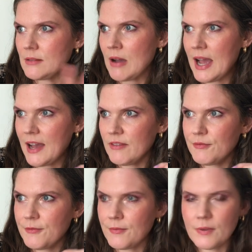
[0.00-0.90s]
have
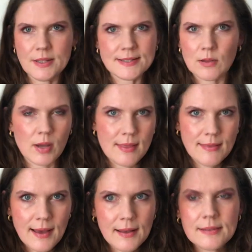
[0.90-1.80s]
is not in
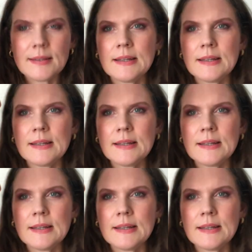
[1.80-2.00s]
that.